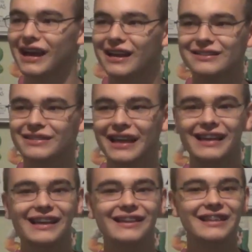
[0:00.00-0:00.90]

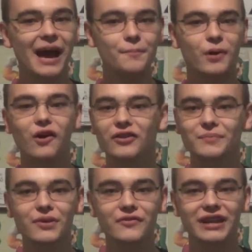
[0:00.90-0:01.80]
That part of the
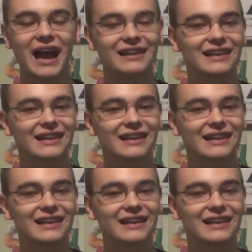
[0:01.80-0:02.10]
movie had